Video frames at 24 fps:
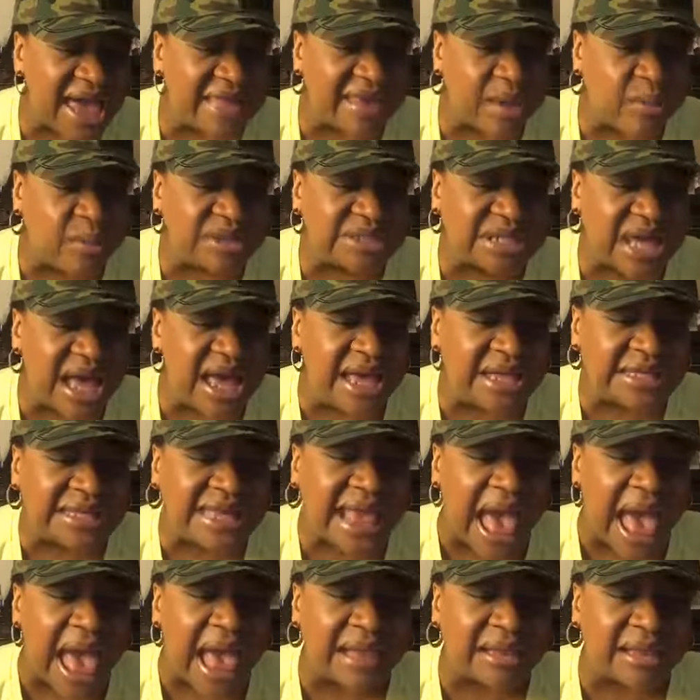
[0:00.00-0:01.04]
that was
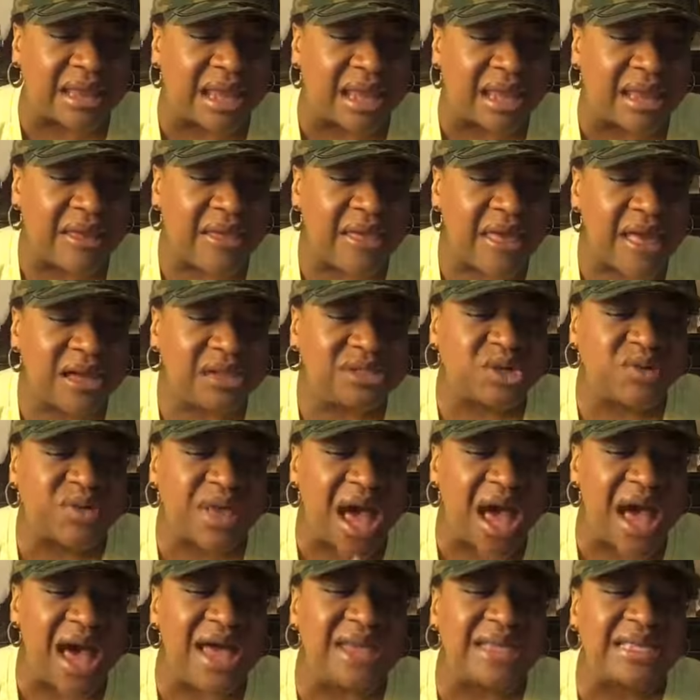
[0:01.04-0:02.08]
ungodly to
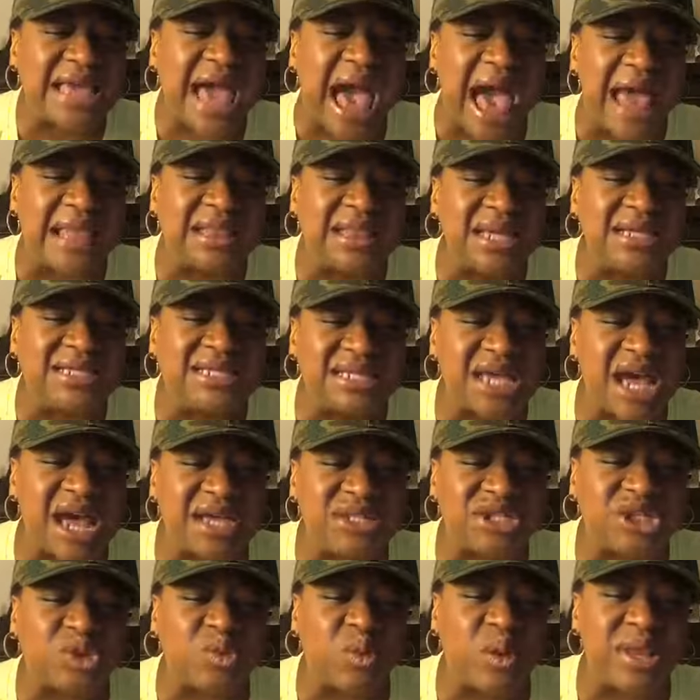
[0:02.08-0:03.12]
the ungodly
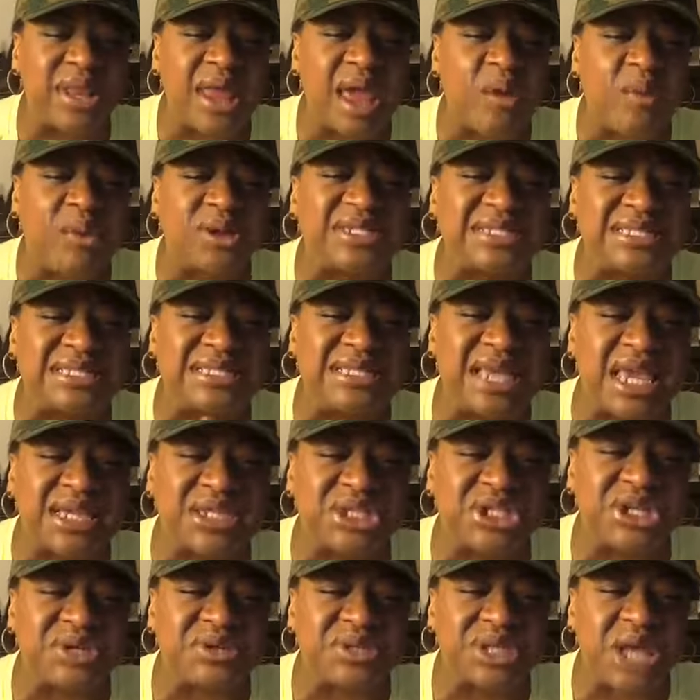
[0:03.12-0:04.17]
touched when they were
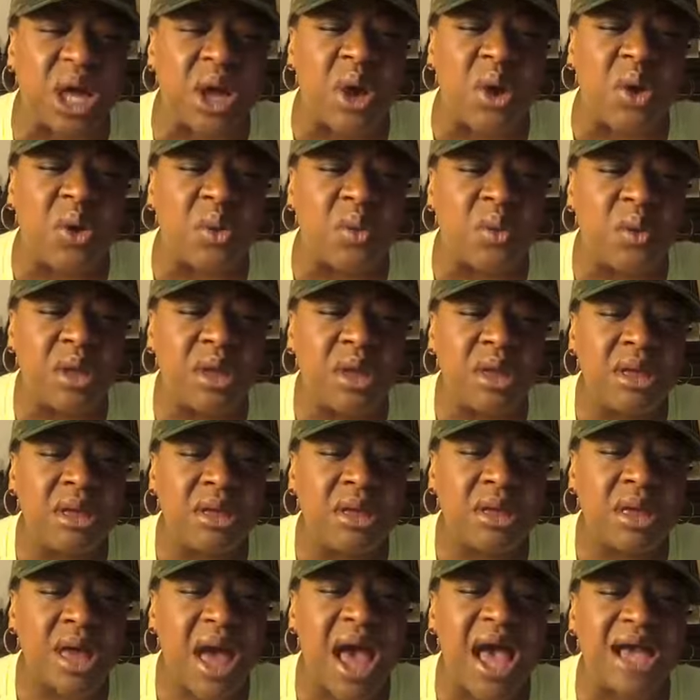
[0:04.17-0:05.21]
six years old.
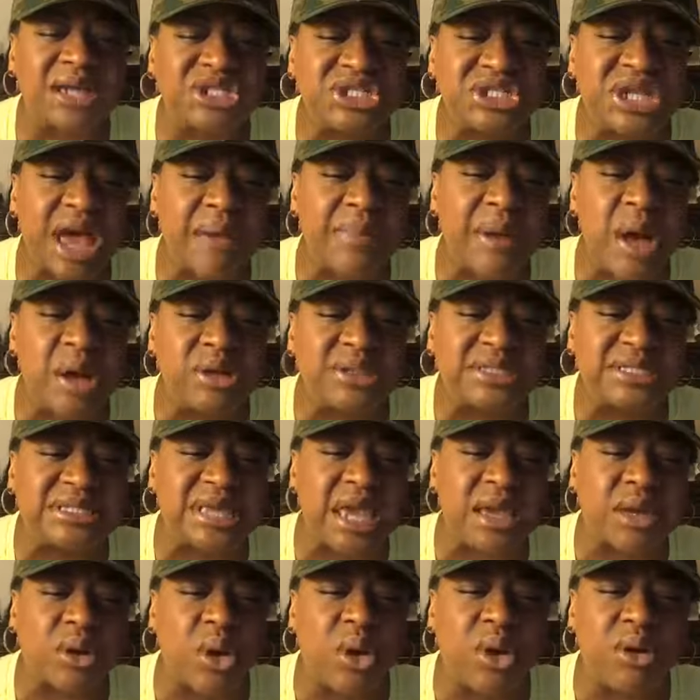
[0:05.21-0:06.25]
Hashabo
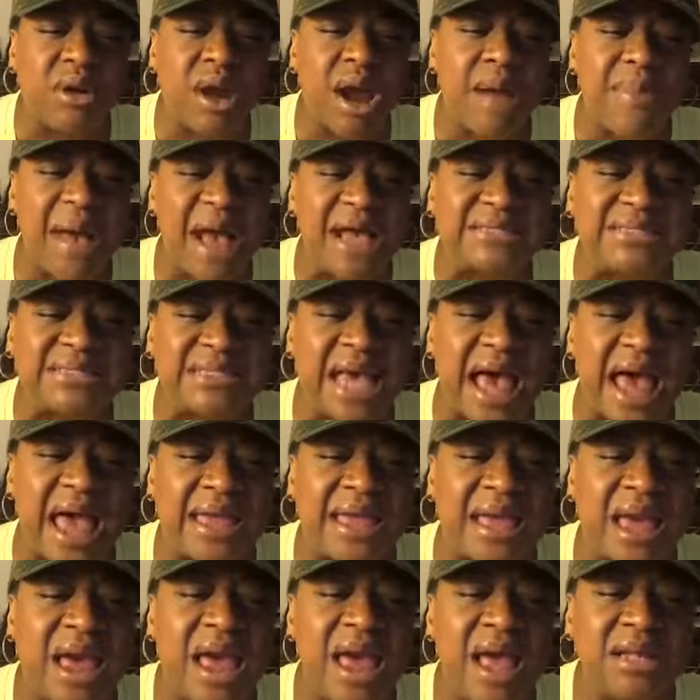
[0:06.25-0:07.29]

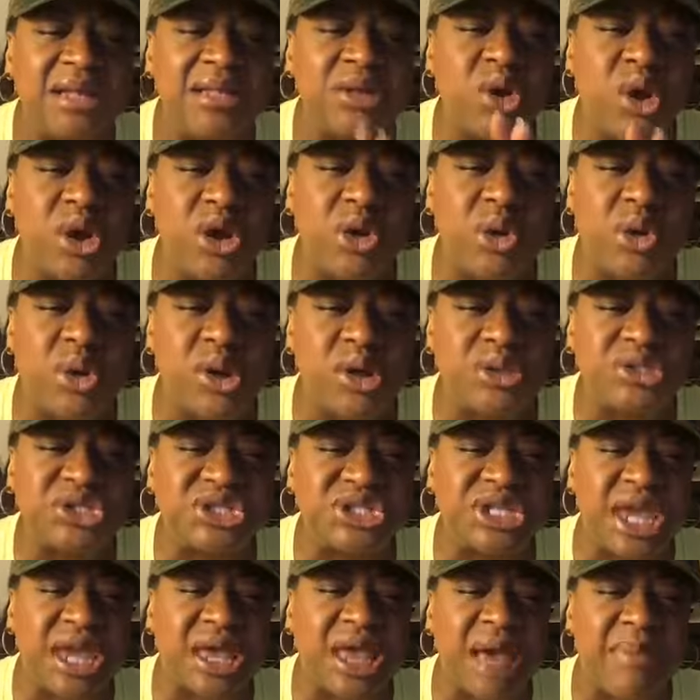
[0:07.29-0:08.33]
Sekorabasaya,
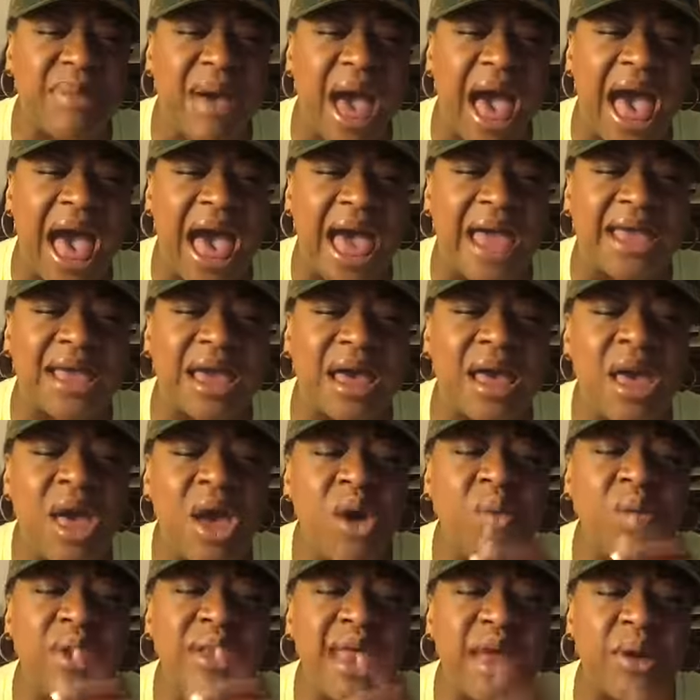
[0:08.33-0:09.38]
Notoroshe Shekabahaya.
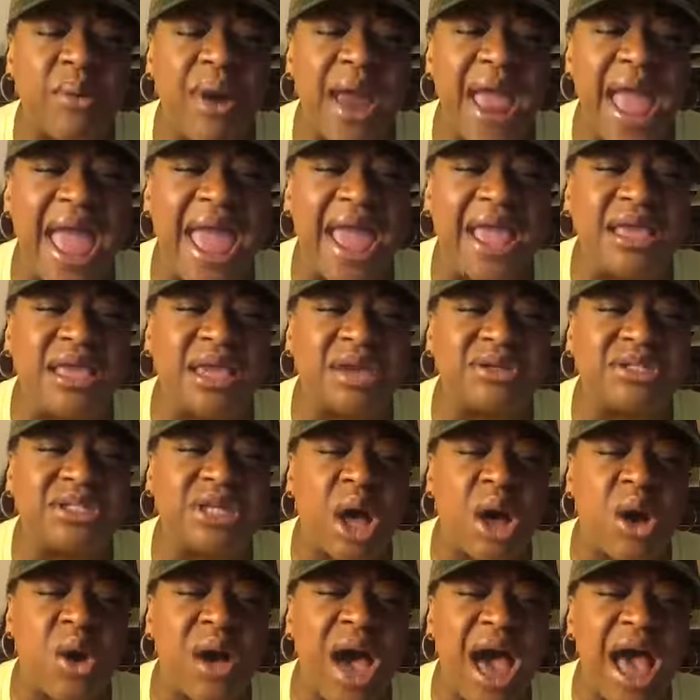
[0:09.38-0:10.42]
when they were eight years
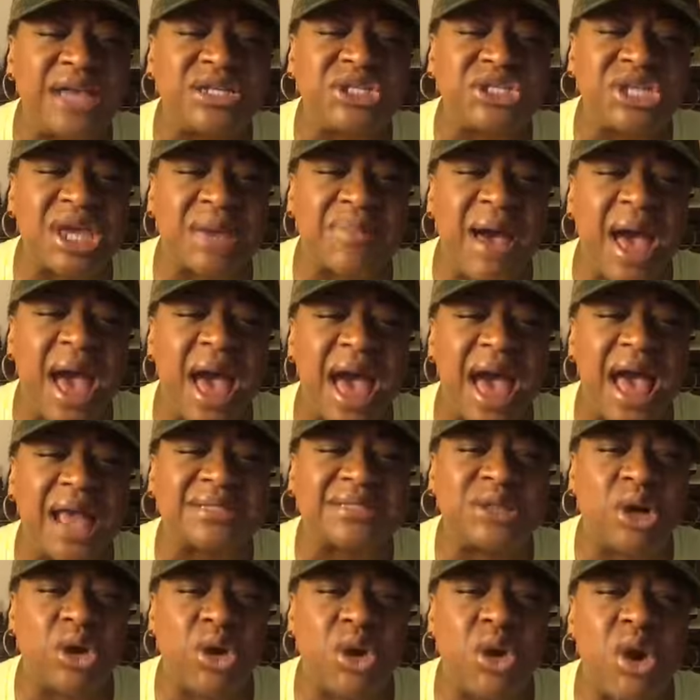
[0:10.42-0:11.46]
old, Hashaba
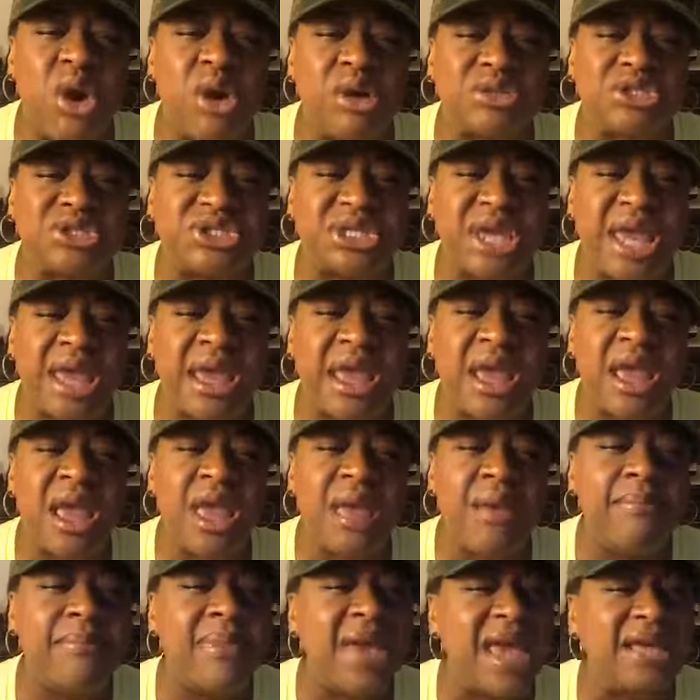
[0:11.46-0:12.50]
Hatoroshe
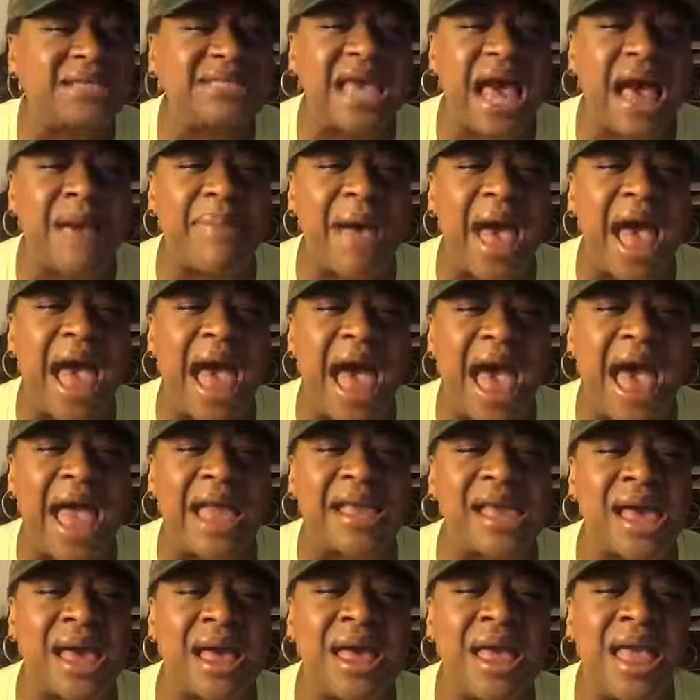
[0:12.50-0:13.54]

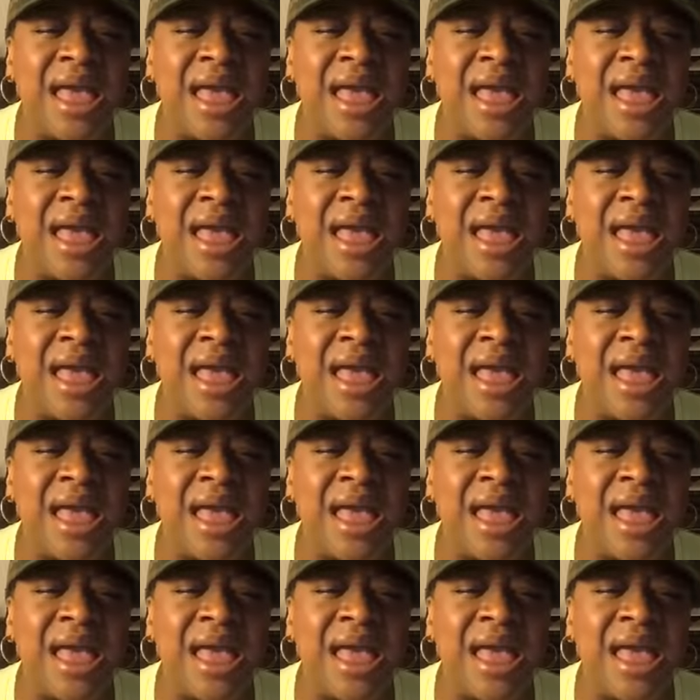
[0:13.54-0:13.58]
Metabahaya,